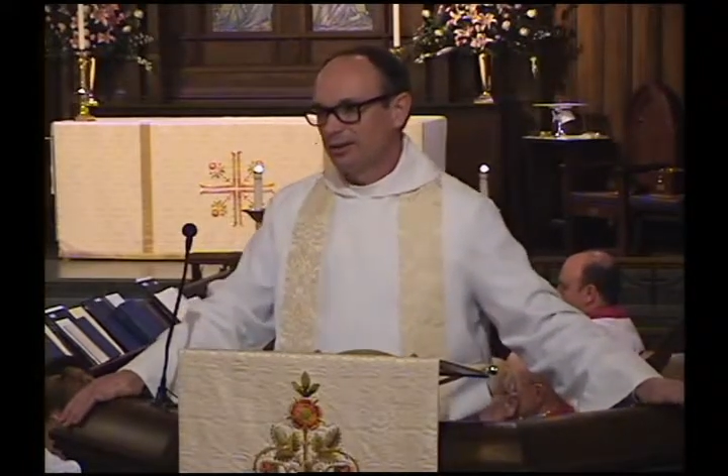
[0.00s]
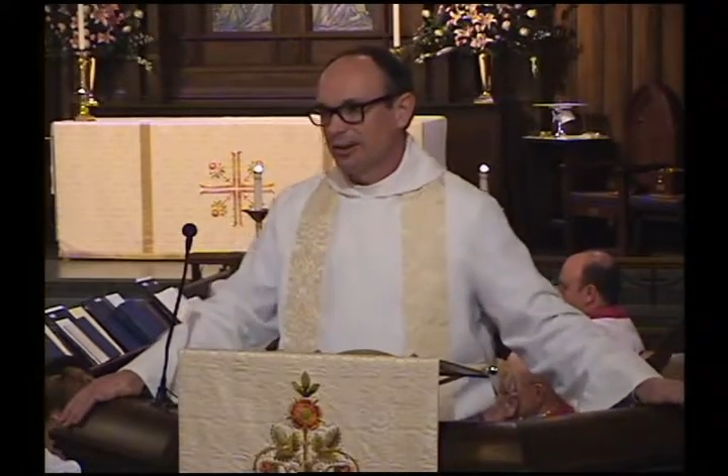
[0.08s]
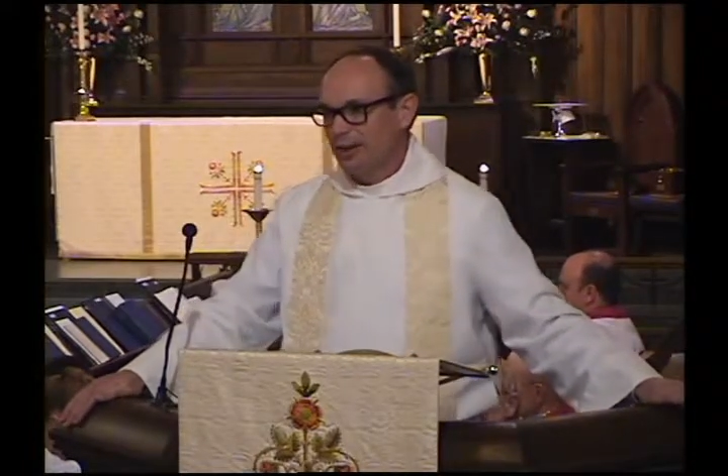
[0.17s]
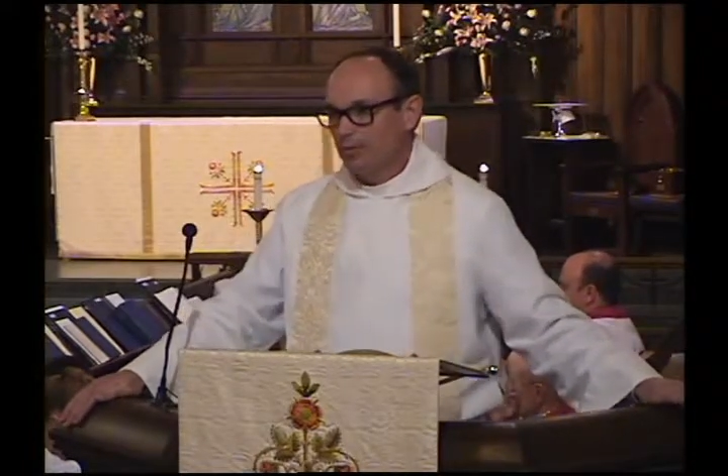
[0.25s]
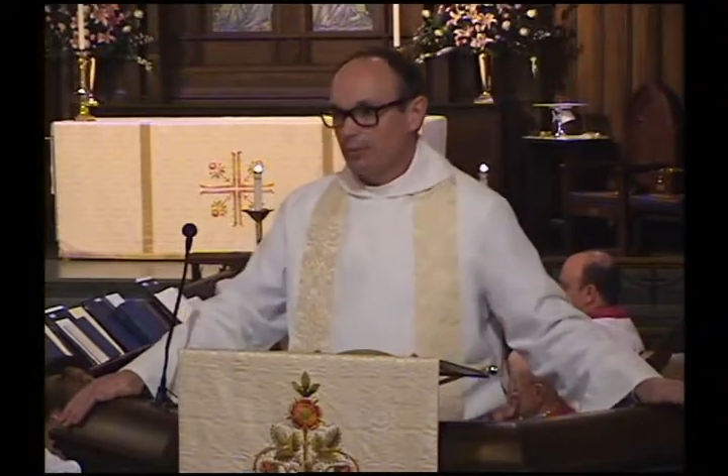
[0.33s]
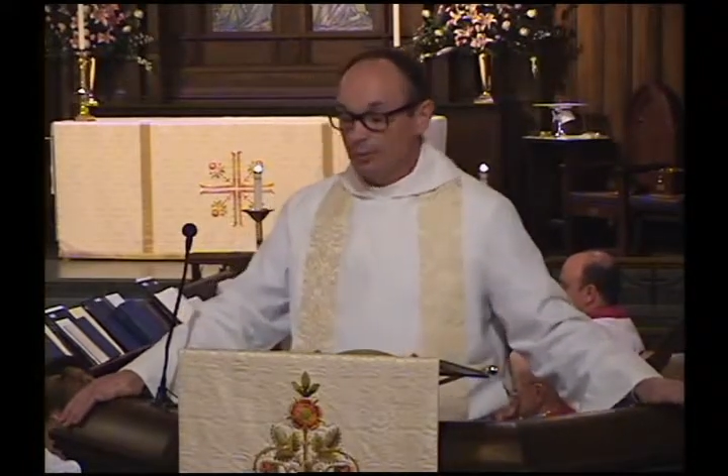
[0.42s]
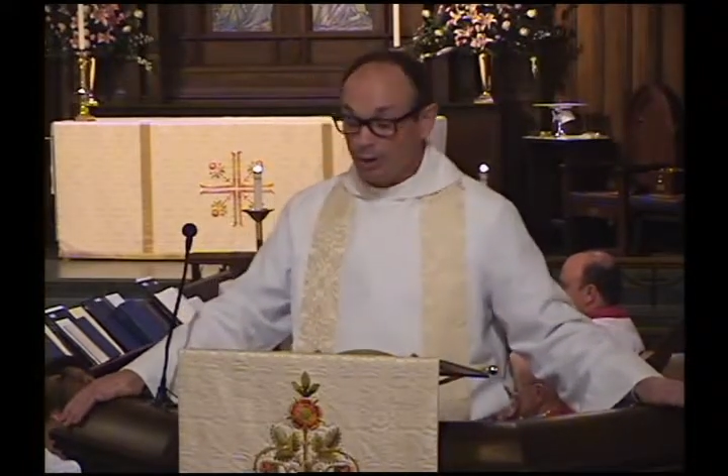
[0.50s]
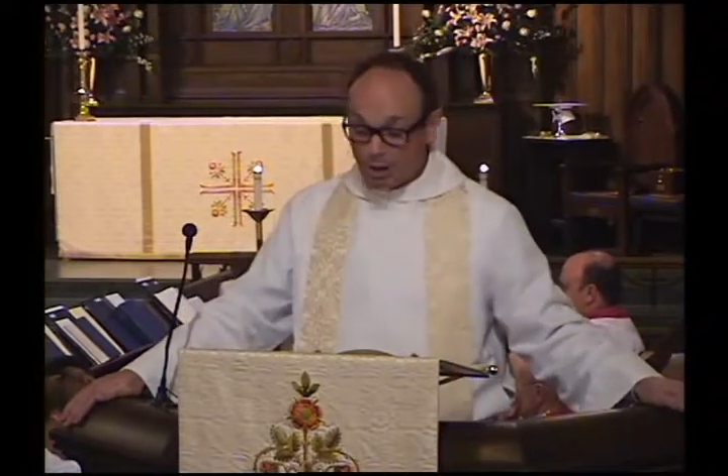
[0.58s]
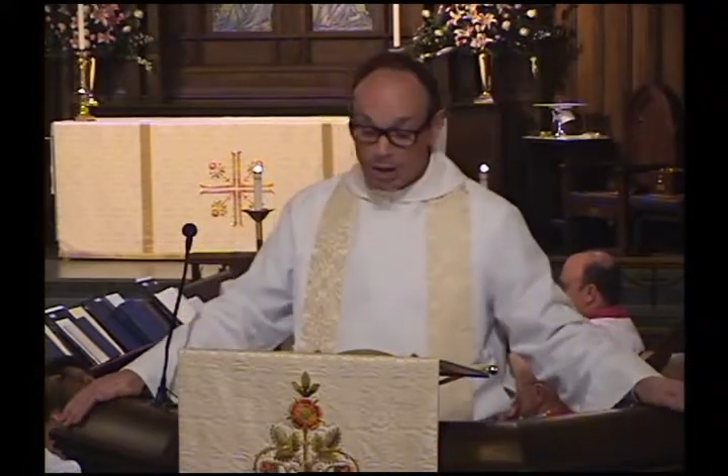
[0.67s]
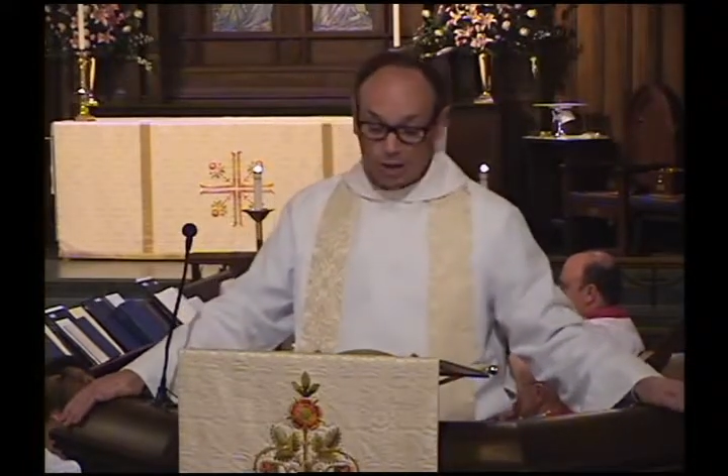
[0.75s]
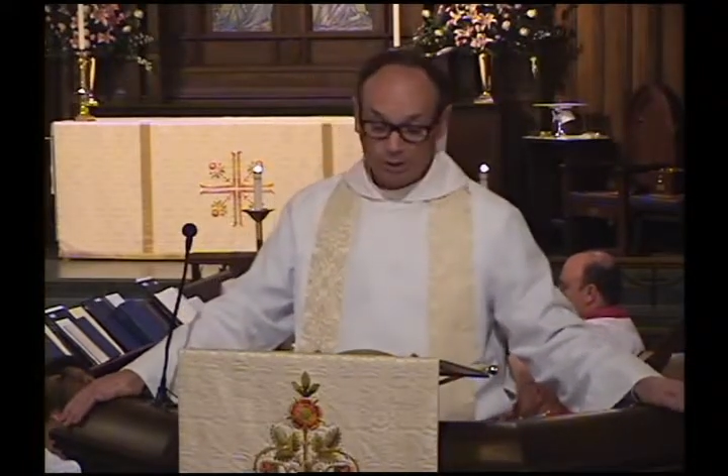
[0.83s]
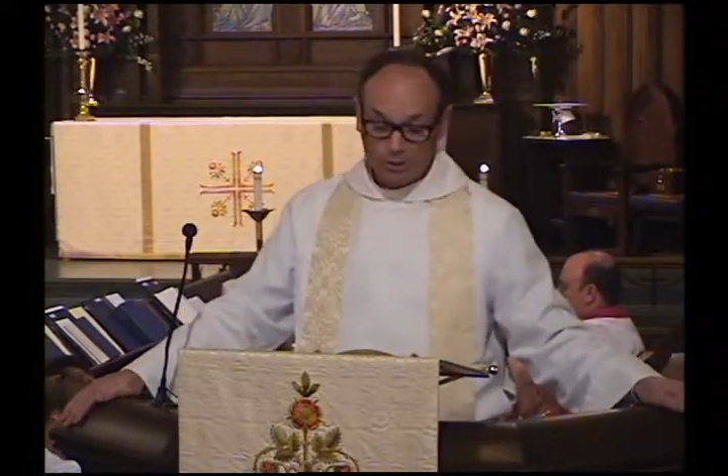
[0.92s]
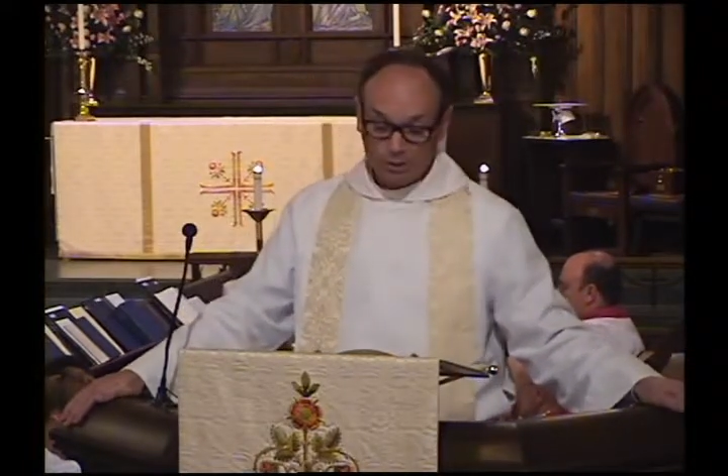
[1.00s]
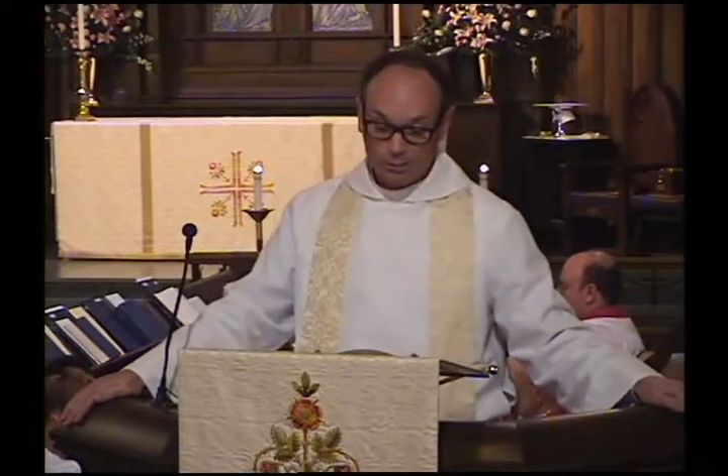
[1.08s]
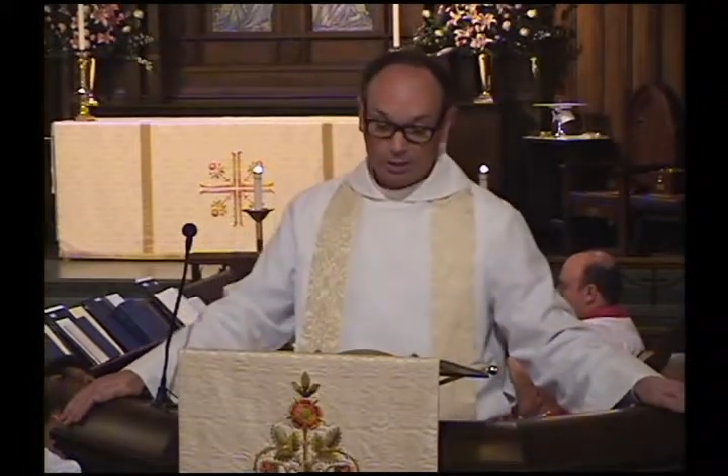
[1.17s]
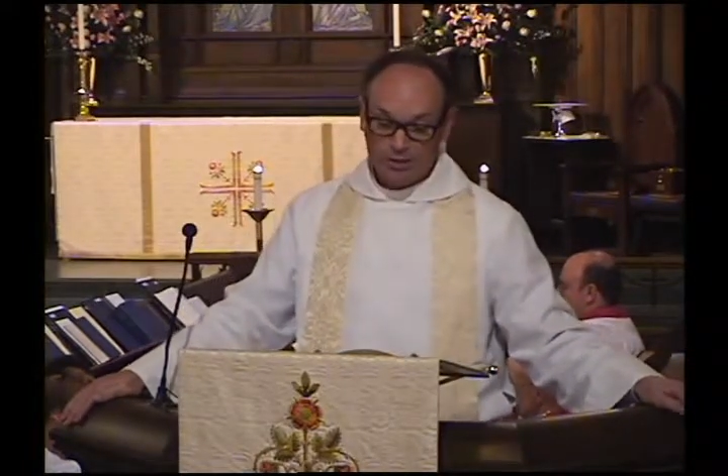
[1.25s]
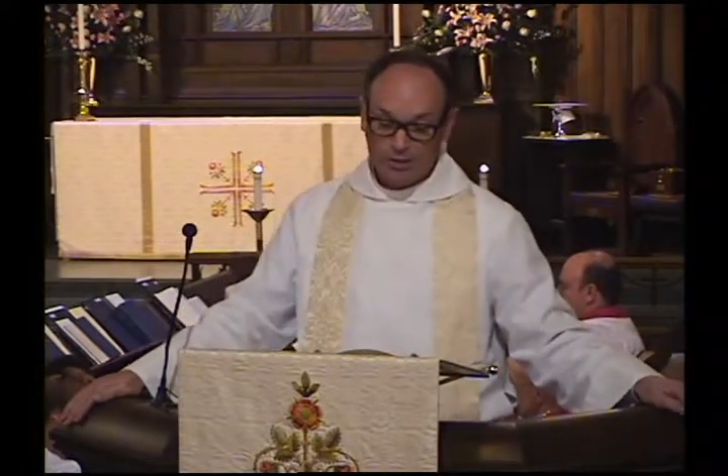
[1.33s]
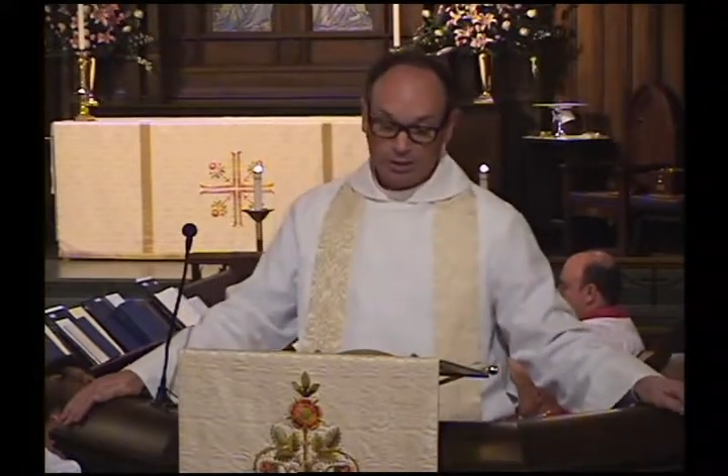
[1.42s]
and we belong to
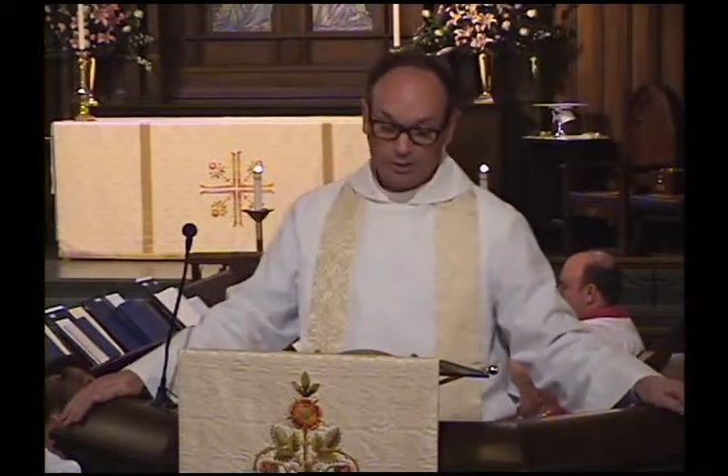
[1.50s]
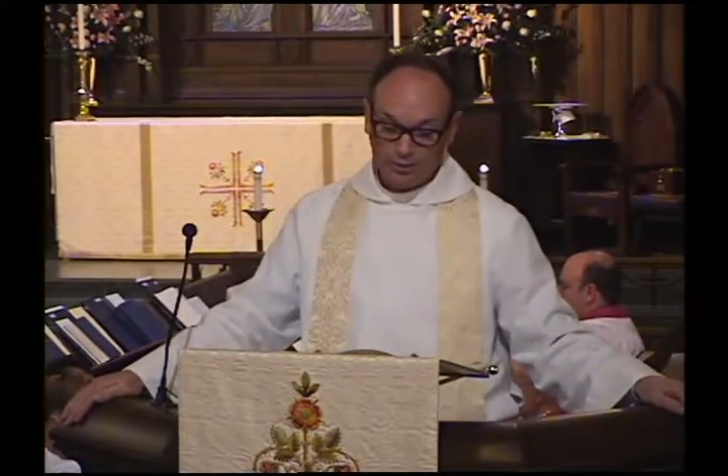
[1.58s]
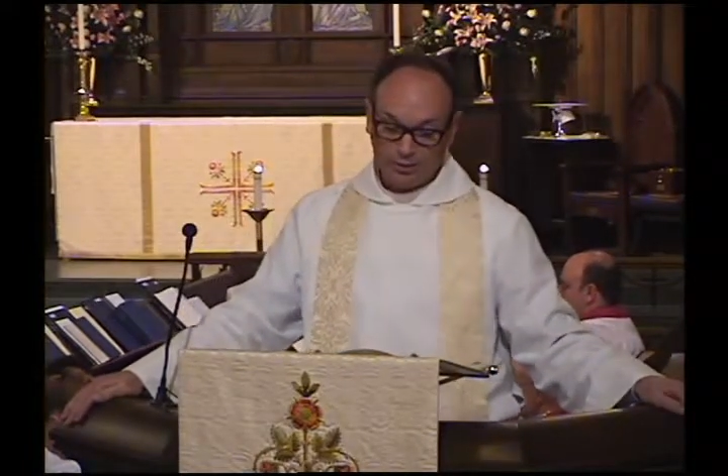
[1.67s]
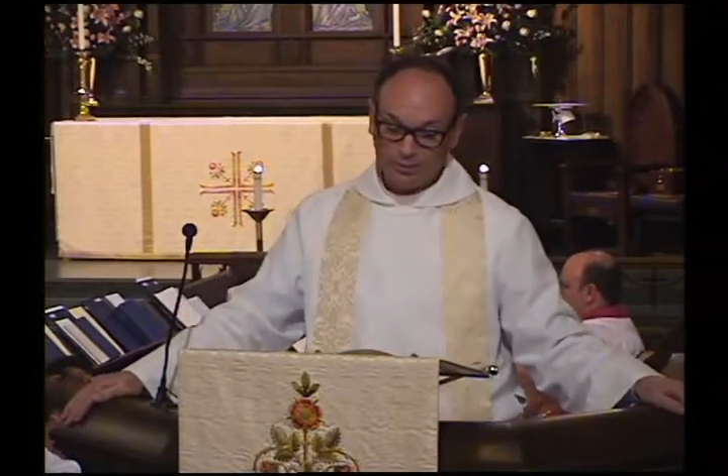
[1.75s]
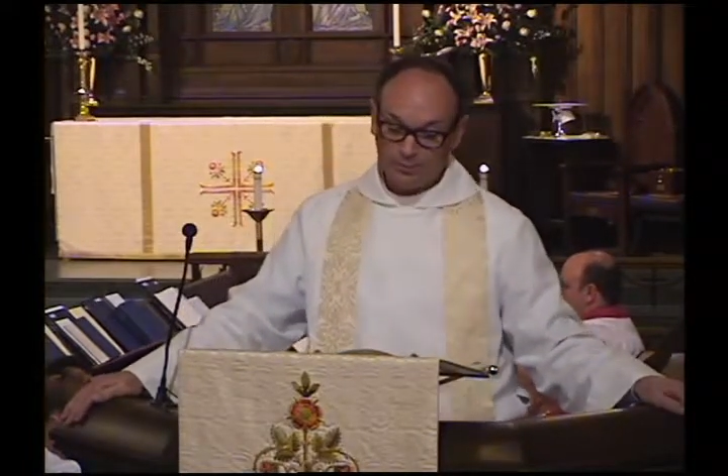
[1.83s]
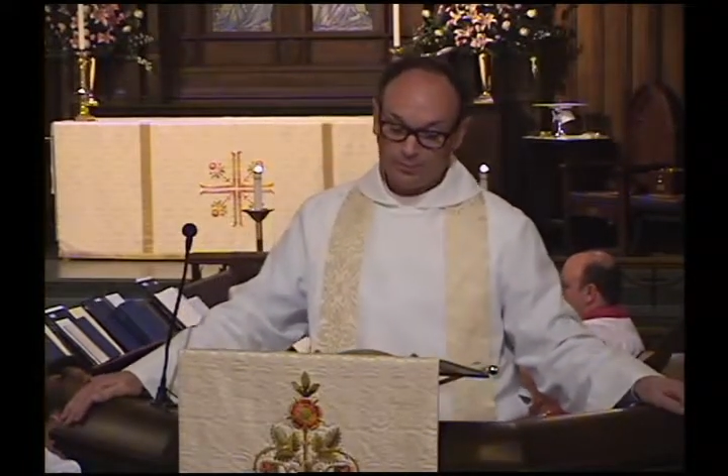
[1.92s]
each other.